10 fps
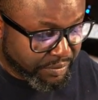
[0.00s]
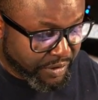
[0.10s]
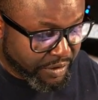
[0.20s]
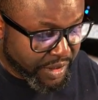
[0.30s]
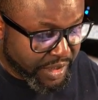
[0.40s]

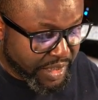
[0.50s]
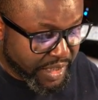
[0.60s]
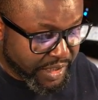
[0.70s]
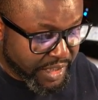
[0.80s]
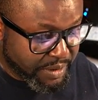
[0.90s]
Or did I
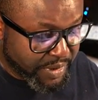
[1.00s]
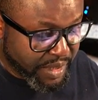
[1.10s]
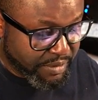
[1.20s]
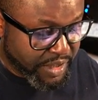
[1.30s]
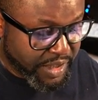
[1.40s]
skip
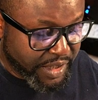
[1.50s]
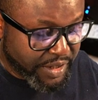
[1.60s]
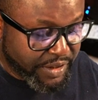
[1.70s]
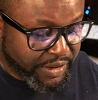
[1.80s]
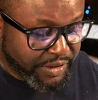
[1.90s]
something
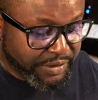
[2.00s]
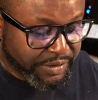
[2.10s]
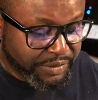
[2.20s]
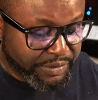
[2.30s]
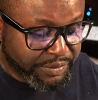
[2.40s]
here?
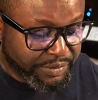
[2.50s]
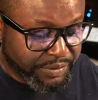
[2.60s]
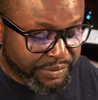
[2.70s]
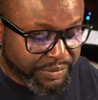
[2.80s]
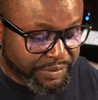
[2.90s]

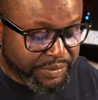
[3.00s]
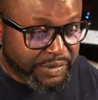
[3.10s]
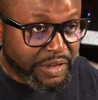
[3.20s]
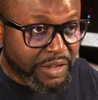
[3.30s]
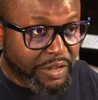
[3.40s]

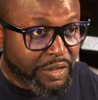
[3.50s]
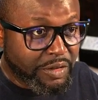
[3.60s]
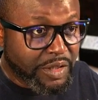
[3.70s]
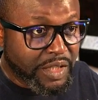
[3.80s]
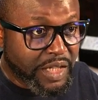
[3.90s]
So
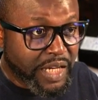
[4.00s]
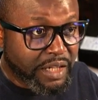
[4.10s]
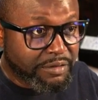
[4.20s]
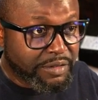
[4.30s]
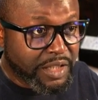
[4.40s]
use
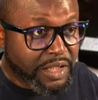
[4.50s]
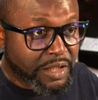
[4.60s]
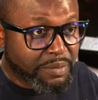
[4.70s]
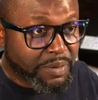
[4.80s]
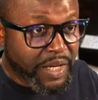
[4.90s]
lv
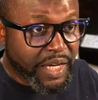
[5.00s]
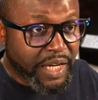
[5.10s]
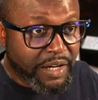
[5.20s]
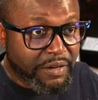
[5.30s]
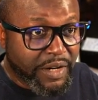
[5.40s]

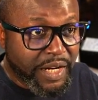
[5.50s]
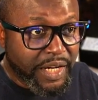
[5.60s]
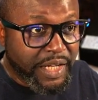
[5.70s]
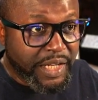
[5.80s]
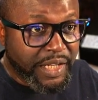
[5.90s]
display
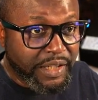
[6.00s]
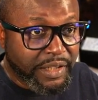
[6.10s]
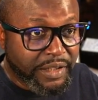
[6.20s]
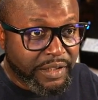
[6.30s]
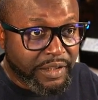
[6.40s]
running.
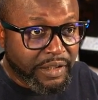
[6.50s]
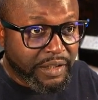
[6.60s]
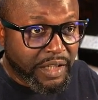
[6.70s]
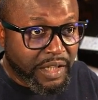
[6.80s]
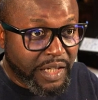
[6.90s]

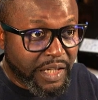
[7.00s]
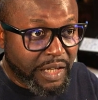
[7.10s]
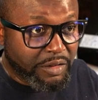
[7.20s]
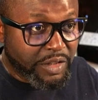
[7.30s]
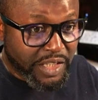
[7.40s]

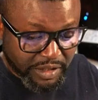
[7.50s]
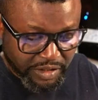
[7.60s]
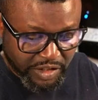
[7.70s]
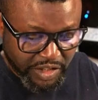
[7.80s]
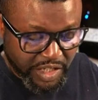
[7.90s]
I'll
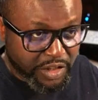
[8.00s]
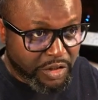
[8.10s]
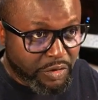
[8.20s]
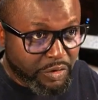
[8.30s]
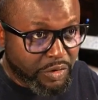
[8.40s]
just
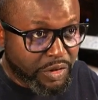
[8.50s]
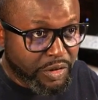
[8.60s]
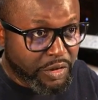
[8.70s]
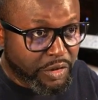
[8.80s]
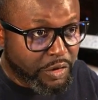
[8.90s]
change to
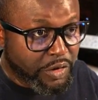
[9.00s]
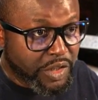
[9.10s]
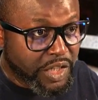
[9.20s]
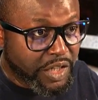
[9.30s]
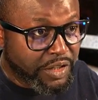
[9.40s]
root
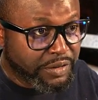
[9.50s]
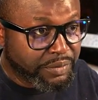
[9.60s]
here,